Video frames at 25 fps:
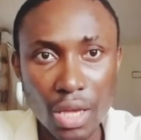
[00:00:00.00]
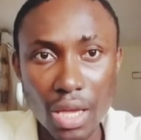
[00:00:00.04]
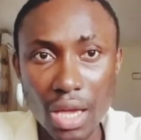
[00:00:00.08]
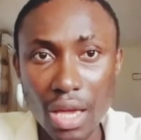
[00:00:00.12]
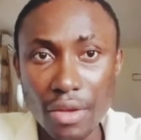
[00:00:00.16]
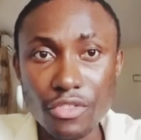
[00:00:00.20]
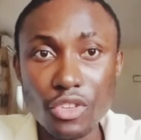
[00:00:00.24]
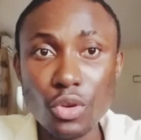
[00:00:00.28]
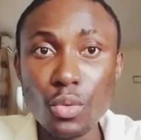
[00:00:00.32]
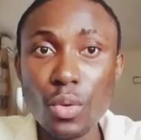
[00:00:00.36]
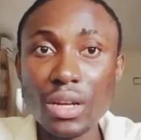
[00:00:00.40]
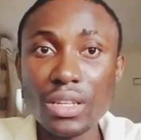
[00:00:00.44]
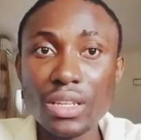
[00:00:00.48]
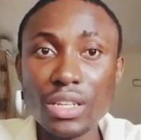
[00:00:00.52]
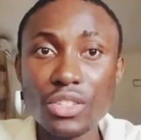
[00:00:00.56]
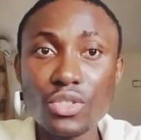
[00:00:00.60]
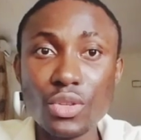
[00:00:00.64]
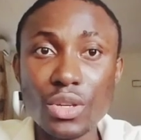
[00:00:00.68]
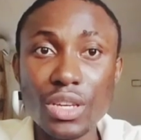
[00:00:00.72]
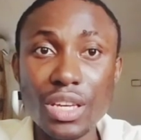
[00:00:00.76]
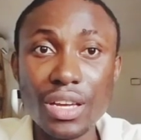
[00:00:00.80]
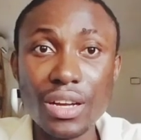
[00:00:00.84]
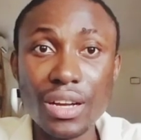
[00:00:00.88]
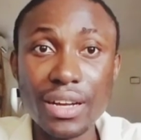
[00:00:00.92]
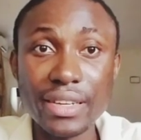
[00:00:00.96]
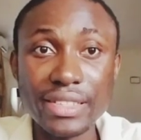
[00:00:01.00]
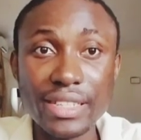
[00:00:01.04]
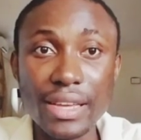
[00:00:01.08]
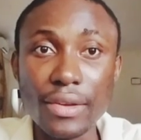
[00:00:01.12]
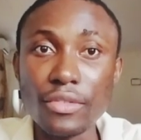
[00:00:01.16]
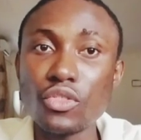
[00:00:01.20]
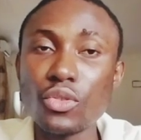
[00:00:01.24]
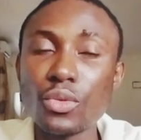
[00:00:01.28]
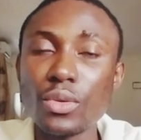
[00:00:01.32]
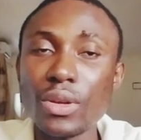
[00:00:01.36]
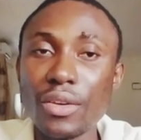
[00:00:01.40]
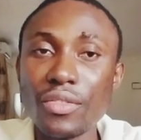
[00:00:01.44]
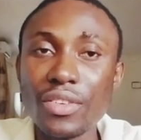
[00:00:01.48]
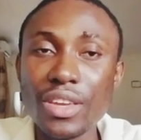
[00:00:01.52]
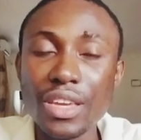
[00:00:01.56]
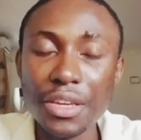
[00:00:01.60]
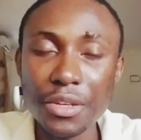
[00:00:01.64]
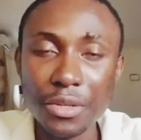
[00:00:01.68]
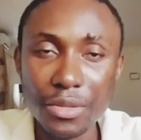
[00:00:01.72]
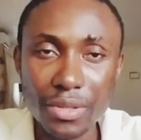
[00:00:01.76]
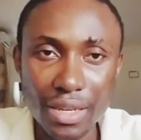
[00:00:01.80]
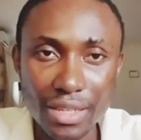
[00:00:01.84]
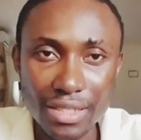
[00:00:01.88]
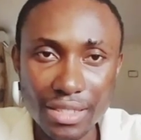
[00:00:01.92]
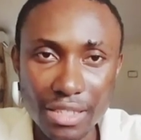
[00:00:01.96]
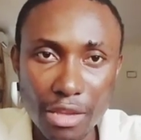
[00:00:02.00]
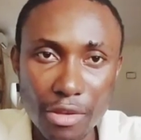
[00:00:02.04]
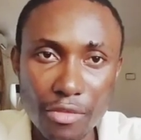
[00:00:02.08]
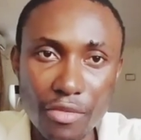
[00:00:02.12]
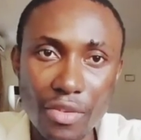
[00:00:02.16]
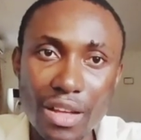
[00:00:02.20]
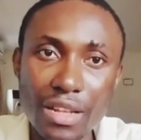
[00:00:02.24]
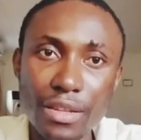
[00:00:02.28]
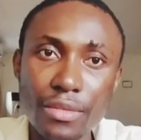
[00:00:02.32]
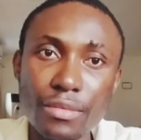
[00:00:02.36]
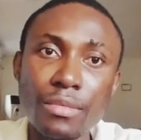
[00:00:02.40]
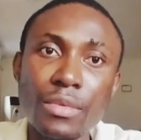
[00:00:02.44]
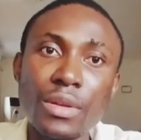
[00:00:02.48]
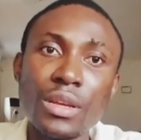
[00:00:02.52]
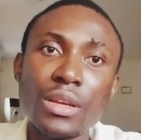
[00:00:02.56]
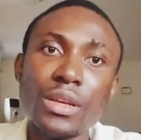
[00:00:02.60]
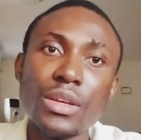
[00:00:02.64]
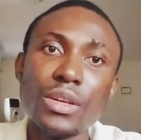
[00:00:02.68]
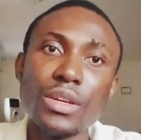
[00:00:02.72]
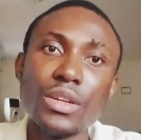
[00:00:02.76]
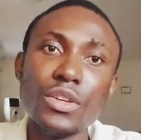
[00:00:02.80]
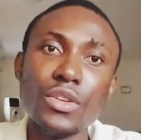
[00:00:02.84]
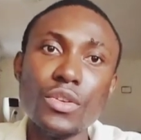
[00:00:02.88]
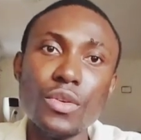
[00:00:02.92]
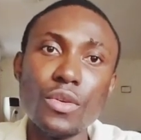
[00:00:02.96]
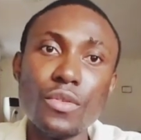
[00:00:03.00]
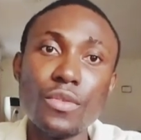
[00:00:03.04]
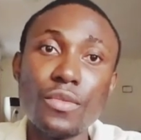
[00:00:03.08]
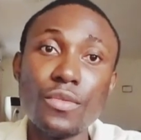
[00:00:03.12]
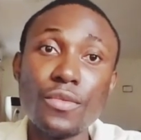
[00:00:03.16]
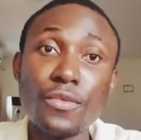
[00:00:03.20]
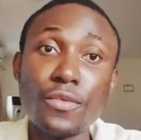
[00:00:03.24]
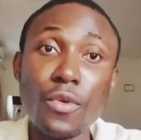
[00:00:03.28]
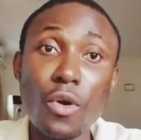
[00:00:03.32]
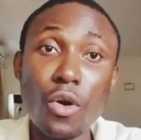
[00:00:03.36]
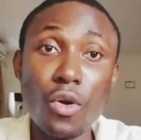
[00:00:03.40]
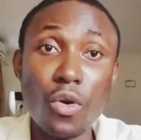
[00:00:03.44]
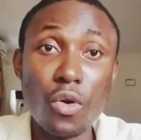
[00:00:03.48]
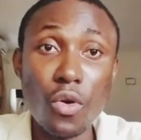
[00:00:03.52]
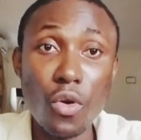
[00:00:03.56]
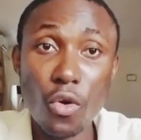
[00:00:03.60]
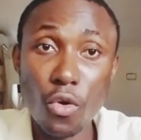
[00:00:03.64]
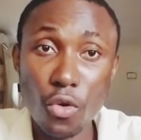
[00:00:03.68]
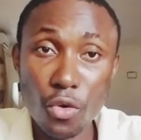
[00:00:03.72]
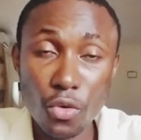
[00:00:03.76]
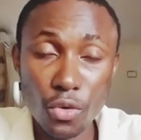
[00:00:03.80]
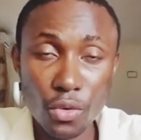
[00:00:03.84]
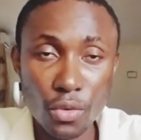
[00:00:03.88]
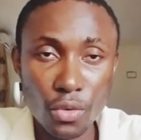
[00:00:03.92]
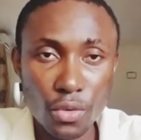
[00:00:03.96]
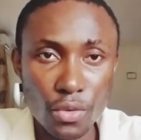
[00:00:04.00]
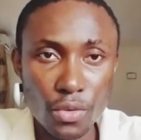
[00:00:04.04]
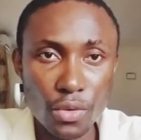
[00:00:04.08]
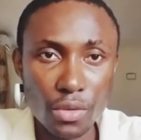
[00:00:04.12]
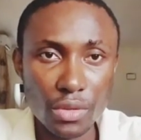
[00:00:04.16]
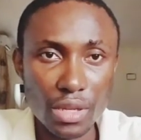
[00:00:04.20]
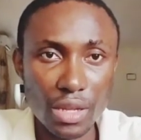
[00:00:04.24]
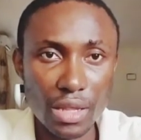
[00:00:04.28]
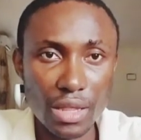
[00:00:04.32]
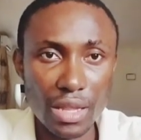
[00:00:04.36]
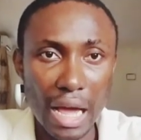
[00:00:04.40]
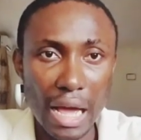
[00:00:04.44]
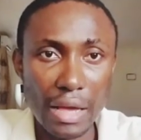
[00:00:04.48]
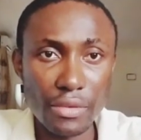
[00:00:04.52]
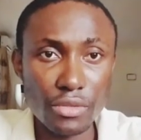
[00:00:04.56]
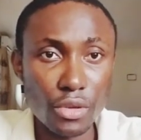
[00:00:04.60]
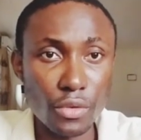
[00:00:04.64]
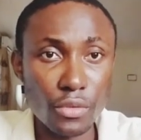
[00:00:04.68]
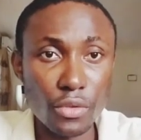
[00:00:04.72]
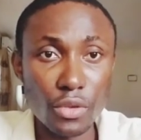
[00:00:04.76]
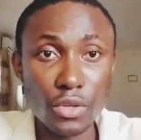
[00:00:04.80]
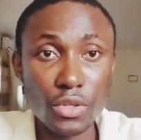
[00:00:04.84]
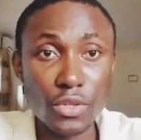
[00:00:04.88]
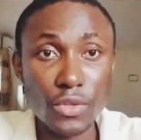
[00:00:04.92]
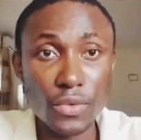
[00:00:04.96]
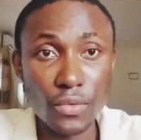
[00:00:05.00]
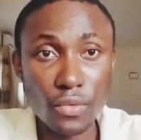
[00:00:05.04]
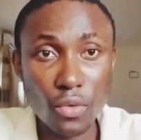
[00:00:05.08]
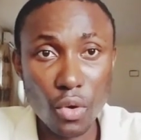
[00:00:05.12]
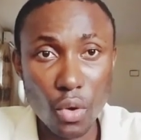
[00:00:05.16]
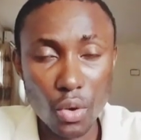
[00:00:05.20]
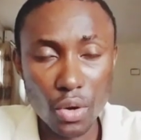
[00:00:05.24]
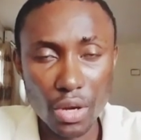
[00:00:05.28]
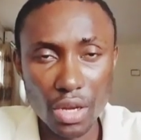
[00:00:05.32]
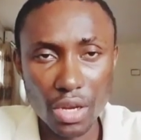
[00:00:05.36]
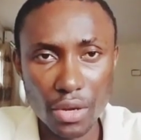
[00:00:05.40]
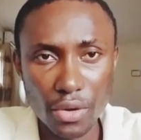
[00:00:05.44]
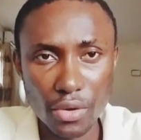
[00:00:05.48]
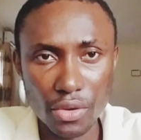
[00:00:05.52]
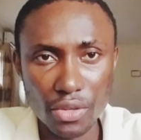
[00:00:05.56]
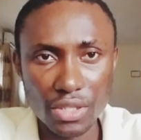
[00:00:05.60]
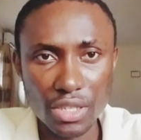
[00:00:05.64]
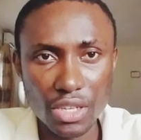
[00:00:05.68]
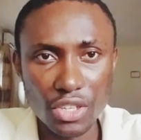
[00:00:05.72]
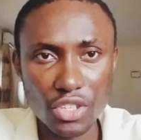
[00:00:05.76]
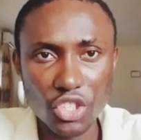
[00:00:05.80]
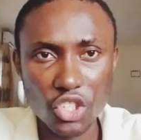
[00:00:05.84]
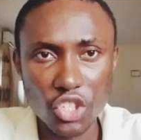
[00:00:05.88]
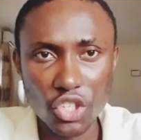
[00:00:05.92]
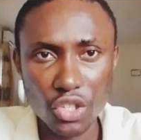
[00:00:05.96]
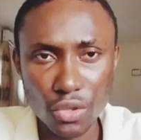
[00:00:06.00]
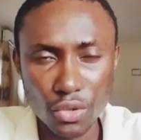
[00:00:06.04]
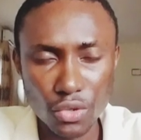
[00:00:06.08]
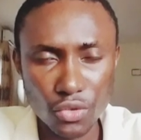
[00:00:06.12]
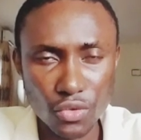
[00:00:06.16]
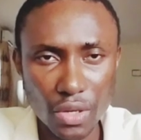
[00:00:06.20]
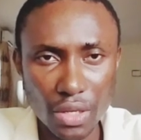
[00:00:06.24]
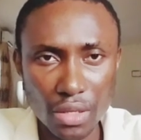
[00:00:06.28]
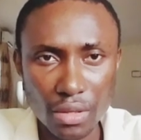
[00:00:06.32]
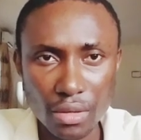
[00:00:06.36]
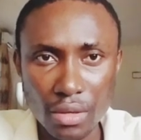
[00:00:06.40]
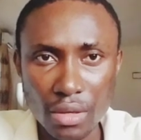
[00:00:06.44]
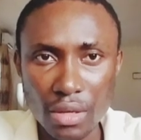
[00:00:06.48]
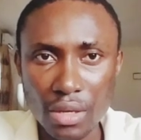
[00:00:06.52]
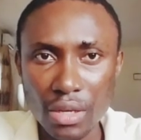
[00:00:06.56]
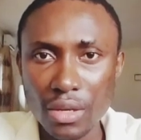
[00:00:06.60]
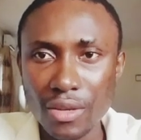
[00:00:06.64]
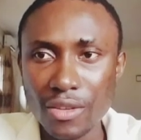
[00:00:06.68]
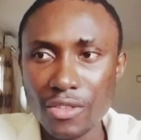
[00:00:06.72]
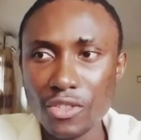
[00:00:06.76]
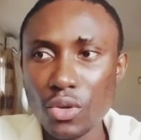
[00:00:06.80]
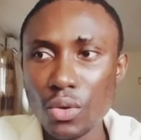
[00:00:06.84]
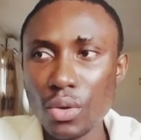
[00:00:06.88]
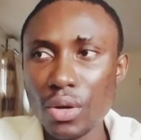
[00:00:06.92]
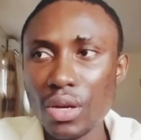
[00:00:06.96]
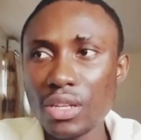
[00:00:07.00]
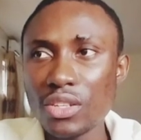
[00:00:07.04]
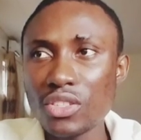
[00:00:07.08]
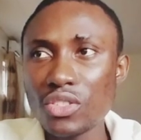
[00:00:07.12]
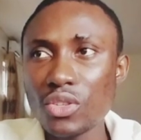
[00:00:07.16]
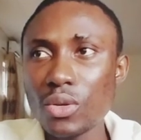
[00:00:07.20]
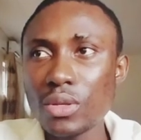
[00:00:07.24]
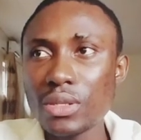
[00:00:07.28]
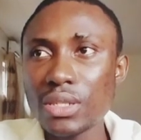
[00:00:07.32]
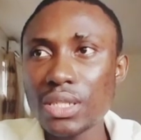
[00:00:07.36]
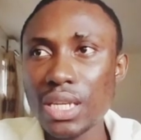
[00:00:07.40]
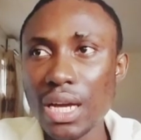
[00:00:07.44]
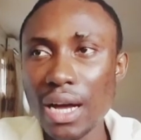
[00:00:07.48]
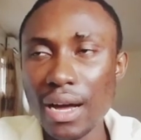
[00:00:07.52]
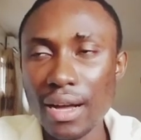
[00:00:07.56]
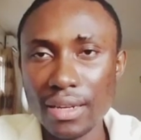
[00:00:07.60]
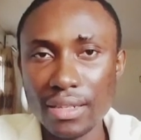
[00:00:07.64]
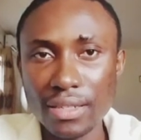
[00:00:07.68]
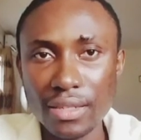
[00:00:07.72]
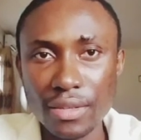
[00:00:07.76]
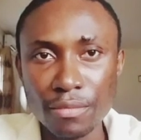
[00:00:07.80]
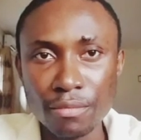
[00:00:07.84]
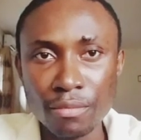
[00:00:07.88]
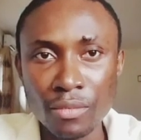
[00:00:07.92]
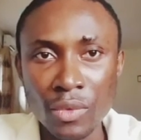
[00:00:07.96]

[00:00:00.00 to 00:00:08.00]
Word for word: If she wanted to kill herself, she would have killed herself and, you know, forego the lives of those four innocent children. So it's so sad.